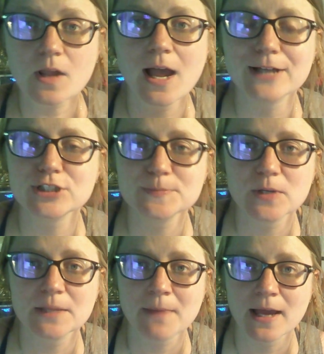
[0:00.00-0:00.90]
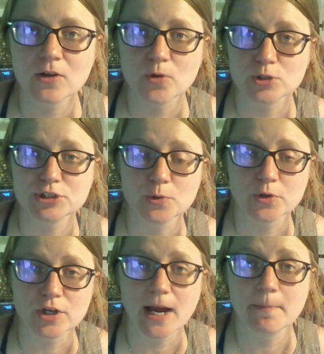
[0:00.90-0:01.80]
I just put in my grocery
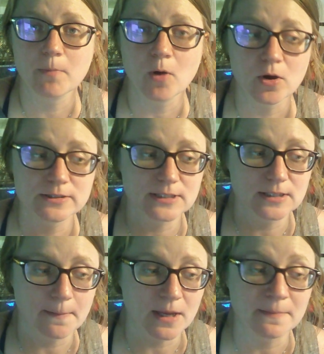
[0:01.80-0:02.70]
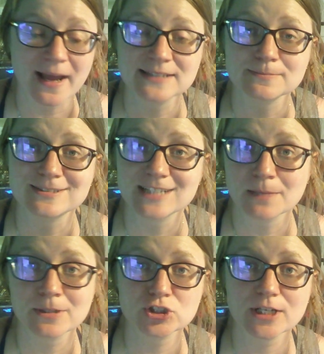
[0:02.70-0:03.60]
order, I'm going to buy some
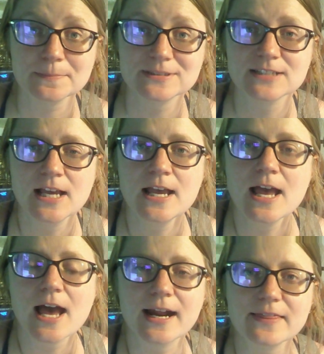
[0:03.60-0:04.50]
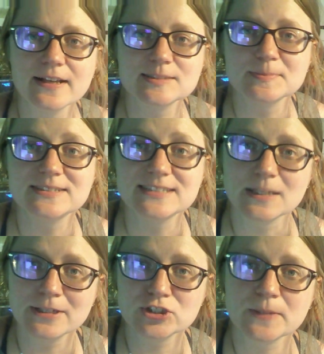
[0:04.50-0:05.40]
cinnamon chips. And I think some
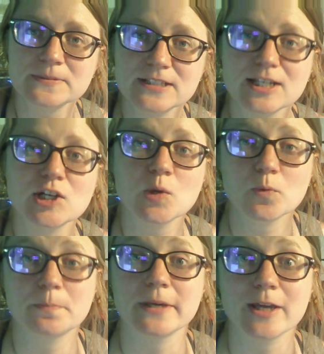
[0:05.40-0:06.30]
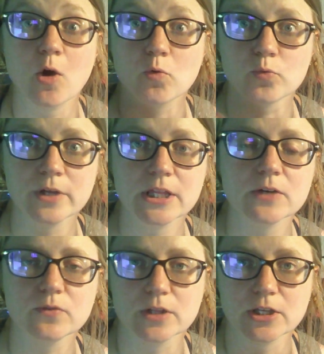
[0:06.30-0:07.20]
cinnamon chips in here would be really,
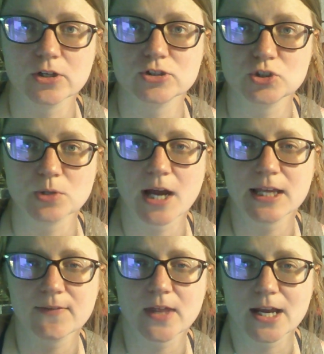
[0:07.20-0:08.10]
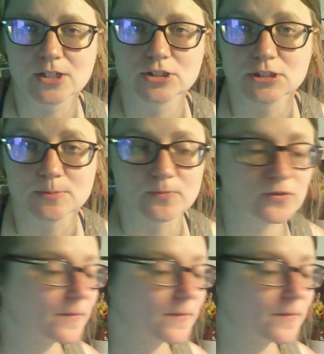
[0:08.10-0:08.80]
really good too. Kind of give that extra oomph.